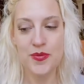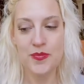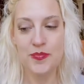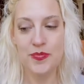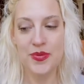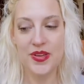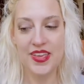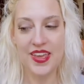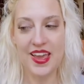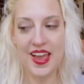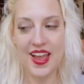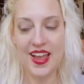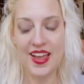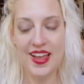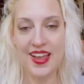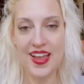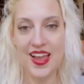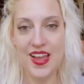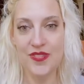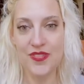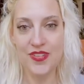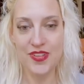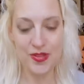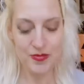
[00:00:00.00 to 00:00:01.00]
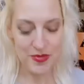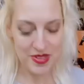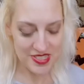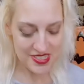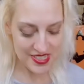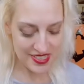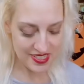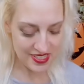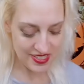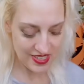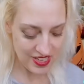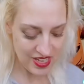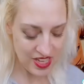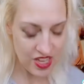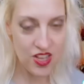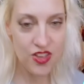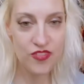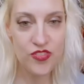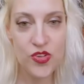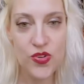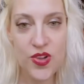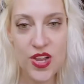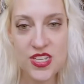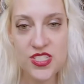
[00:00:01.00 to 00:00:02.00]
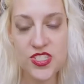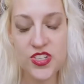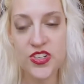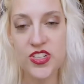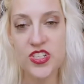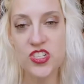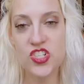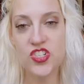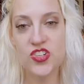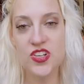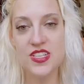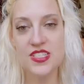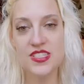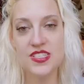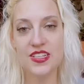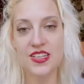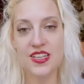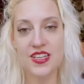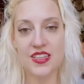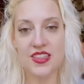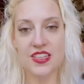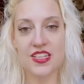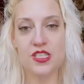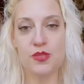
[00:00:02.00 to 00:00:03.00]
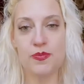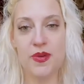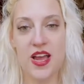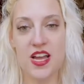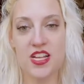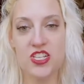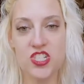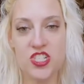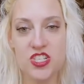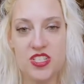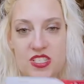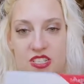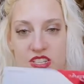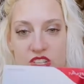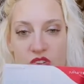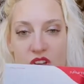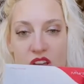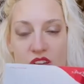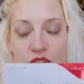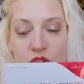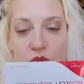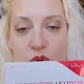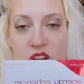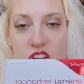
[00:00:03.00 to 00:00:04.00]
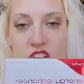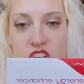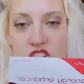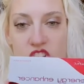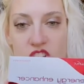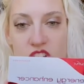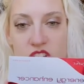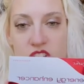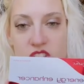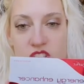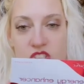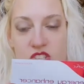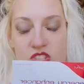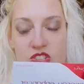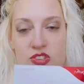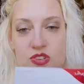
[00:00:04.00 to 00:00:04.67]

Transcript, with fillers: But yeah, I feel amazing. If you guys are interested in these patches and you have questions,